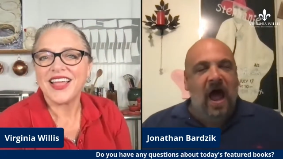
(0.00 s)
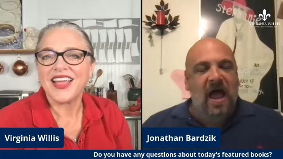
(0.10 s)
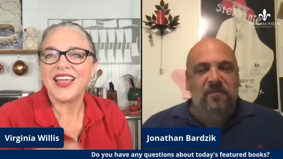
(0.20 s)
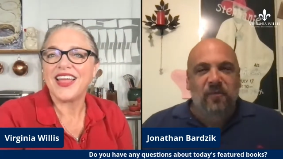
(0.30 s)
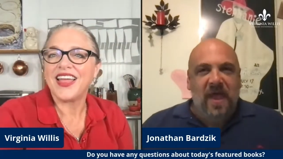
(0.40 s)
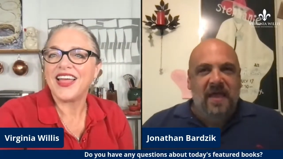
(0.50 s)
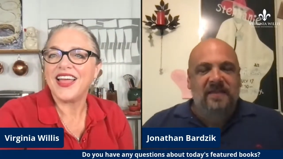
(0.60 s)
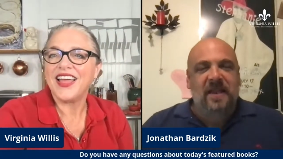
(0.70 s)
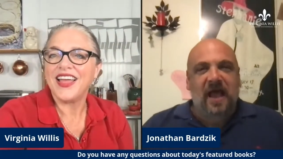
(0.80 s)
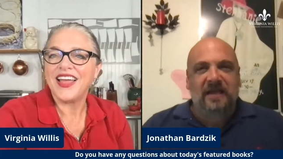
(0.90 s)
Speaker 1: I
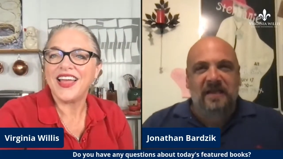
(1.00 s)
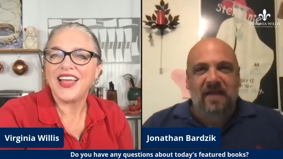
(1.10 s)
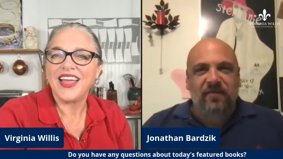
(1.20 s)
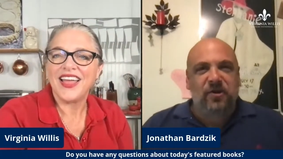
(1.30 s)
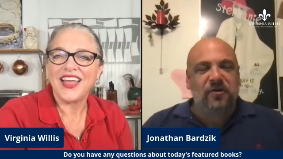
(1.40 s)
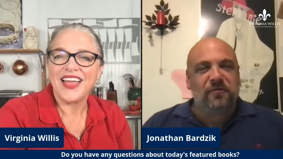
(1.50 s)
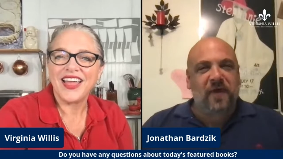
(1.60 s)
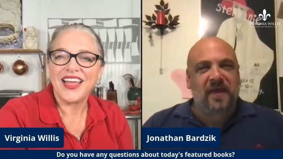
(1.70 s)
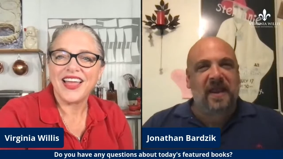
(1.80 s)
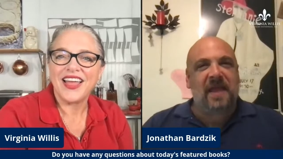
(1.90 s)
read. I have a good
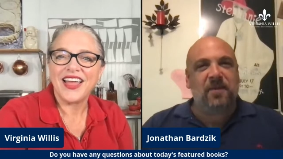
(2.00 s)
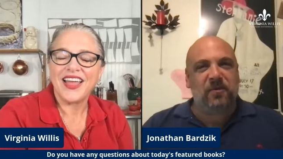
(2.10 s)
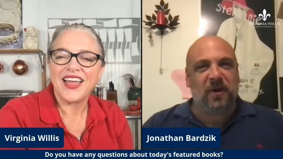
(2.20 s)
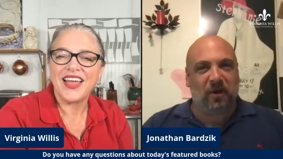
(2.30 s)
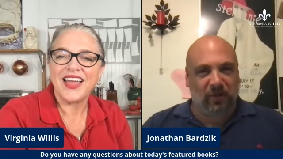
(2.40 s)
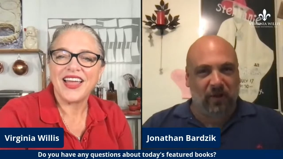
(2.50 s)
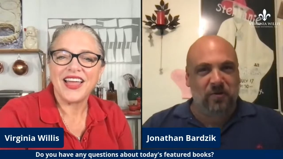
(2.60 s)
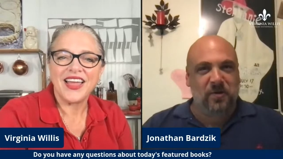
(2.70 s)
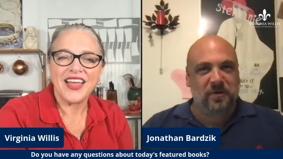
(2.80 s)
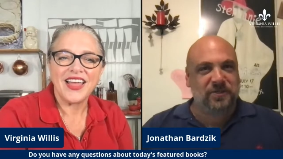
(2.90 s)
friend, Amy Riolo,
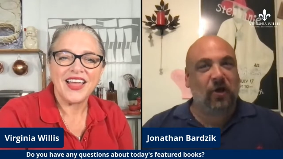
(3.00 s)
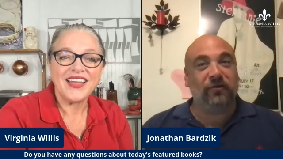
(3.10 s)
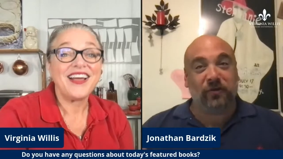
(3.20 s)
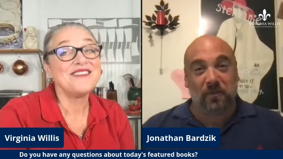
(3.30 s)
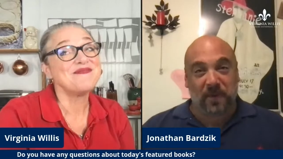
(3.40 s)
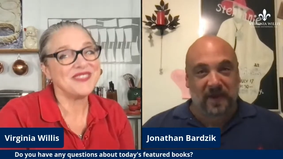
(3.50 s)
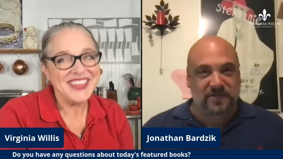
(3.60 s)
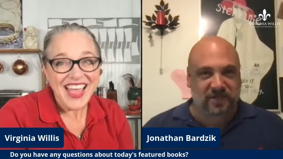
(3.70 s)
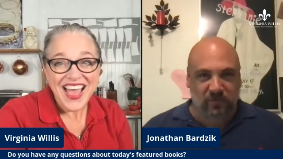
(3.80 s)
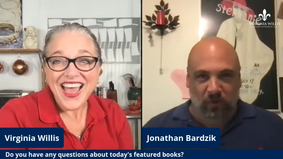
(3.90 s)
who is also based
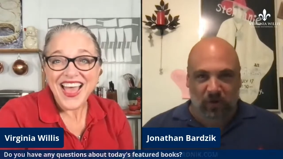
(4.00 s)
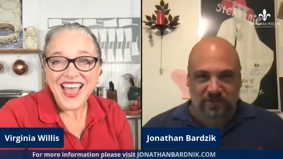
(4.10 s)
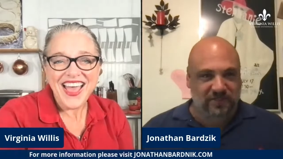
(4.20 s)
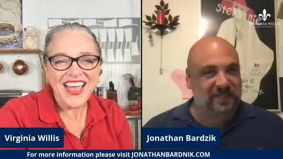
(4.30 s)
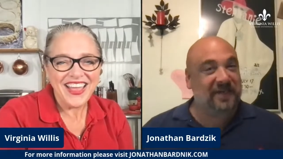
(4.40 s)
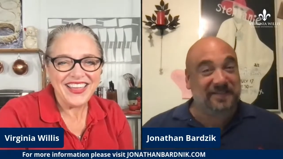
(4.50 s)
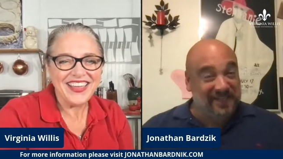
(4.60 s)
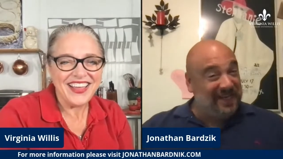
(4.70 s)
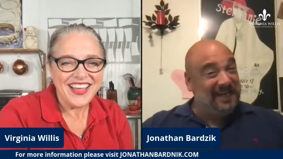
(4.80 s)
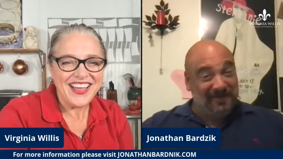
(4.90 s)
Yay, in
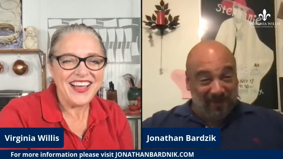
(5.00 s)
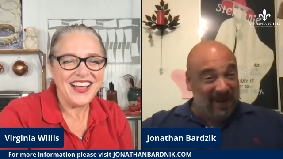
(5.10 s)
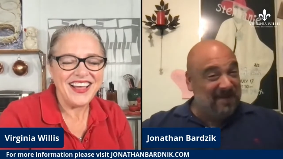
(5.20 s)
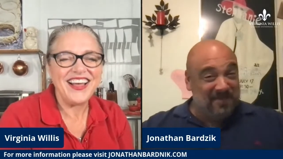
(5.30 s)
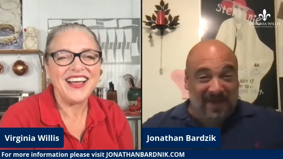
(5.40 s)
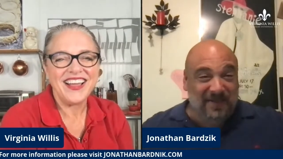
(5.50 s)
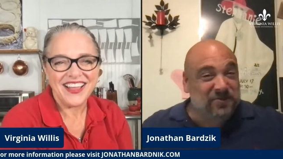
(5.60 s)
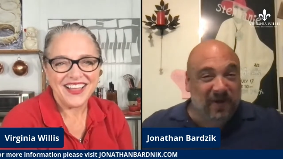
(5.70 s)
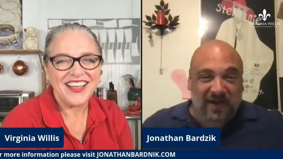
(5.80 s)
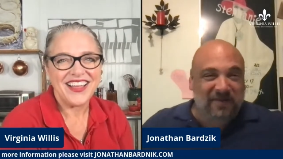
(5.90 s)
yeah. right?
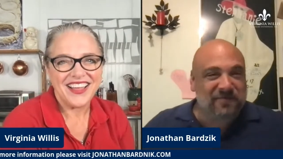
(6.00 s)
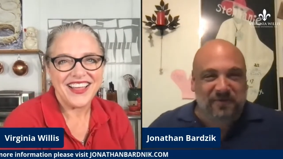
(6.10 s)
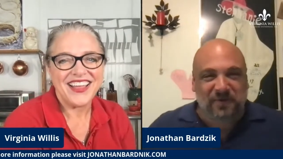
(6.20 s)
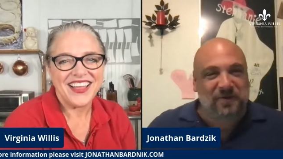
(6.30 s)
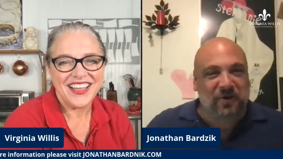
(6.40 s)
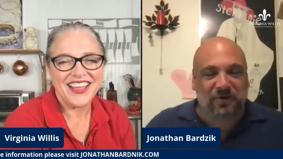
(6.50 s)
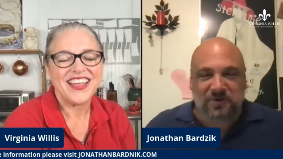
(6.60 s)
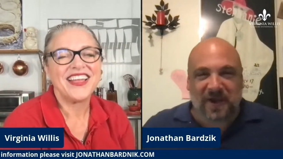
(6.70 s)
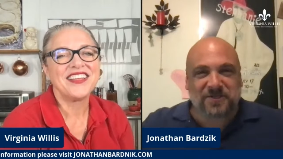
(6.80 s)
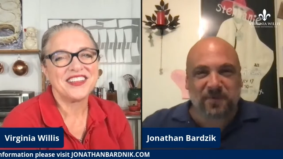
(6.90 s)
Mediterranean food and culture
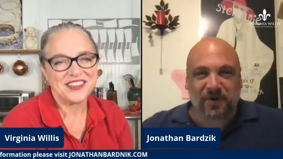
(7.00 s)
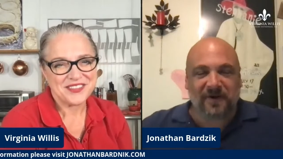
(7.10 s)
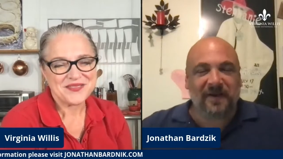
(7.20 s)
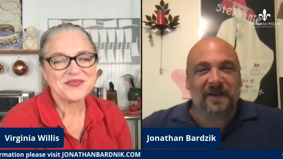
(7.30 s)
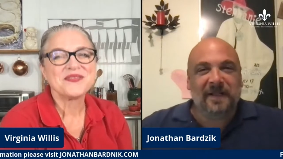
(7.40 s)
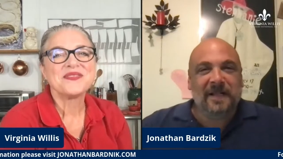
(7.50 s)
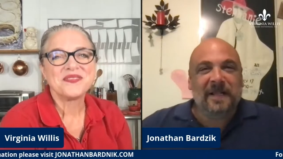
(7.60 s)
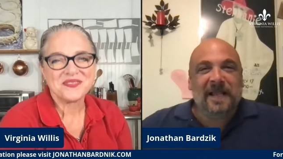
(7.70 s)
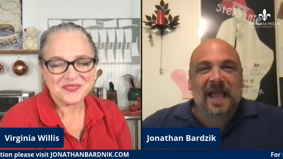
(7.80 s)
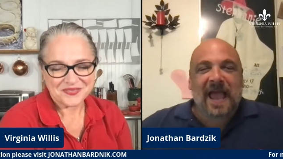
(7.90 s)
expert
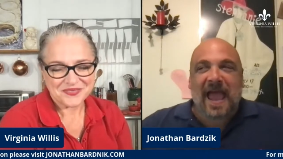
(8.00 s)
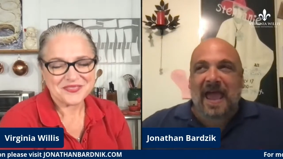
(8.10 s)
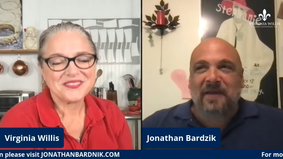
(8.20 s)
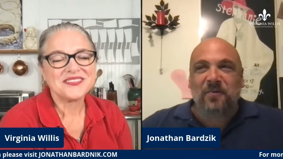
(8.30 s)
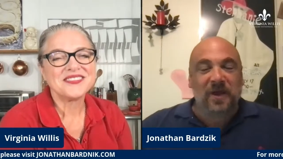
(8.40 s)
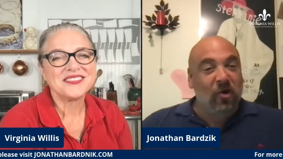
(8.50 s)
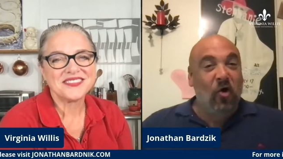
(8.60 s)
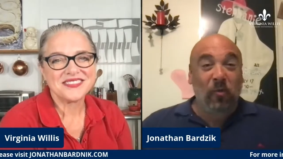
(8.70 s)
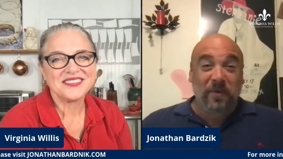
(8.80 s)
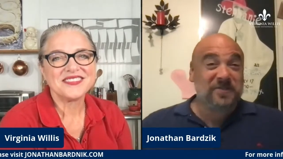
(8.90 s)
and we had a
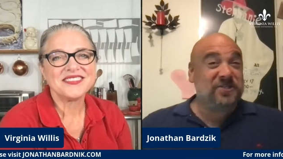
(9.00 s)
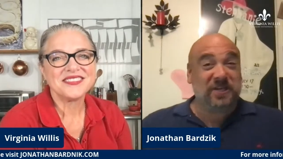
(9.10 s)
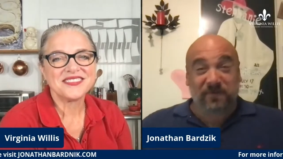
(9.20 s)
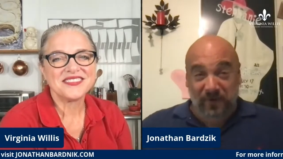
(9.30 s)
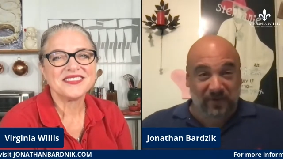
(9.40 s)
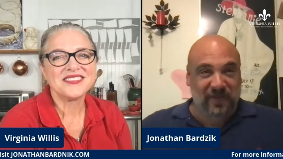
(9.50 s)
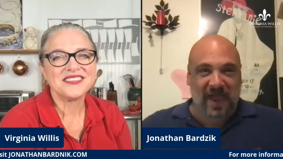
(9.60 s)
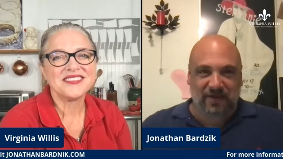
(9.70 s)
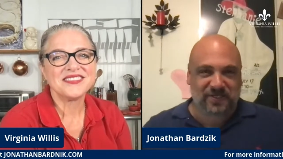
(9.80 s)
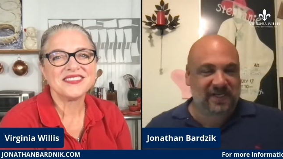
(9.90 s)
whole bunch of seafood at the
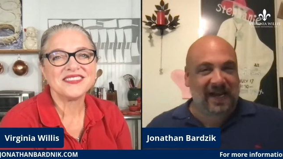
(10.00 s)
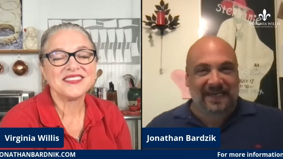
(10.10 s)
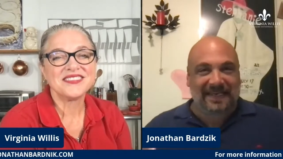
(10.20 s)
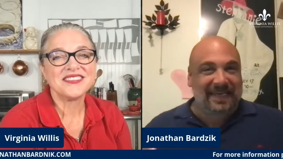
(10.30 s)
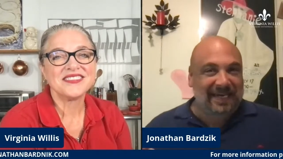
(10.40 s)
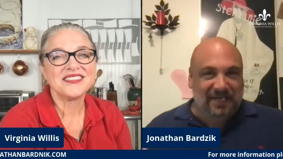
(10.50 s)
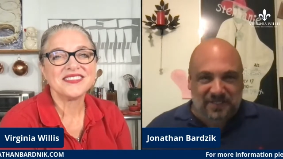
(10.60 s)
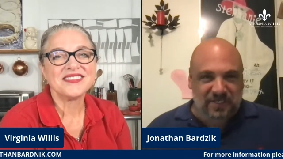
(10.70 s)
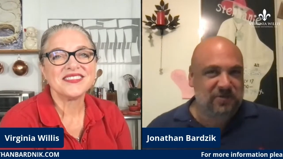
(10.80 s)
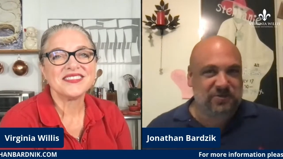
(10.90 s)
house that I needed
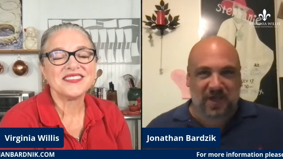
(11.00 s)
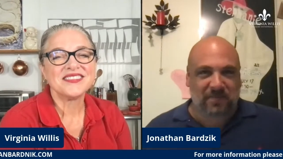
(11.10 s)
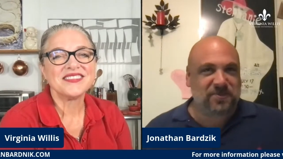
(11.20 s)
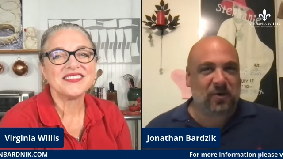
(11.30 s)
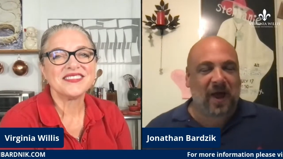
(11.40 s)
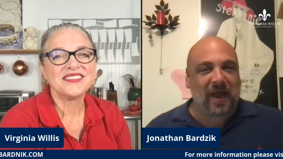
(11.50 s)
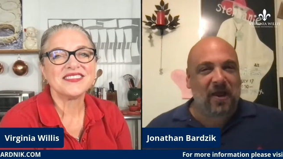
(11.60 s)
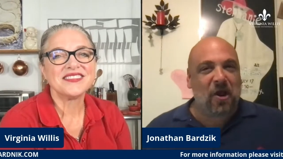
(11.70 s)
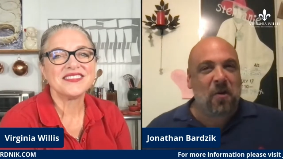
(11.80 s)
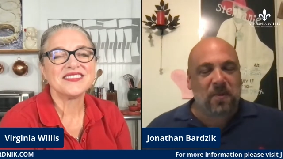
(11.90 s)
to use up. So I
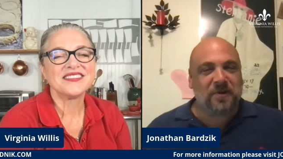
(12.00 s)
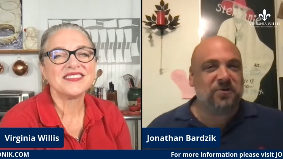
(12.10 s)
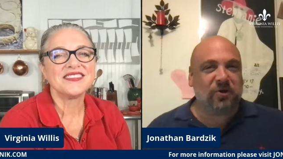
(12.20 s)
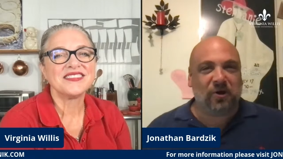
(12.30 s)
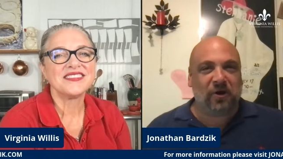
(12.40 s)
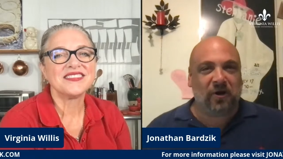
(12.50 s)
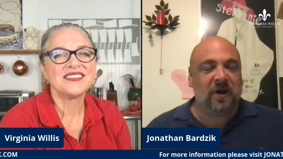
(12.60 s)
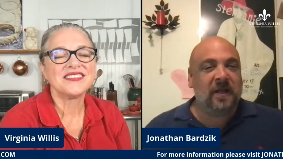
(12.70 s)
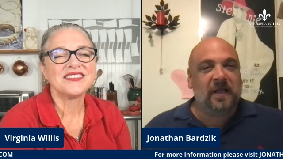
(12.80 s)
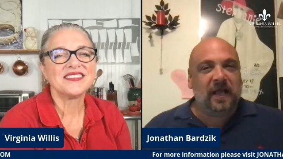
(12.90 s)
opened her
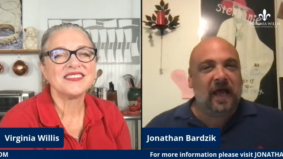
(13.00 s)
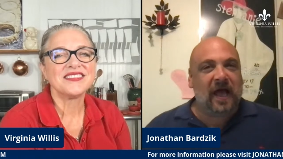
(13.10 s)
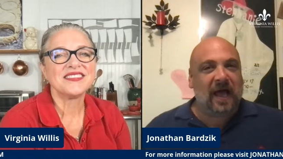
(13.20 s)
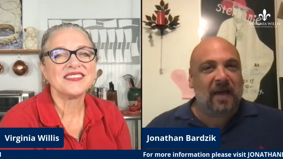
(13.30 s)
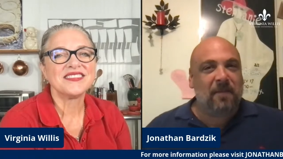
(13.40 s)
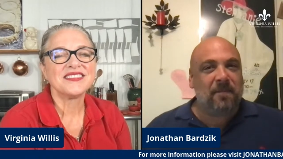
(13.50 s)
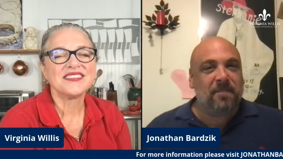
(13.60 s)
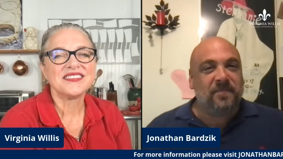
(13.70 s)
uh,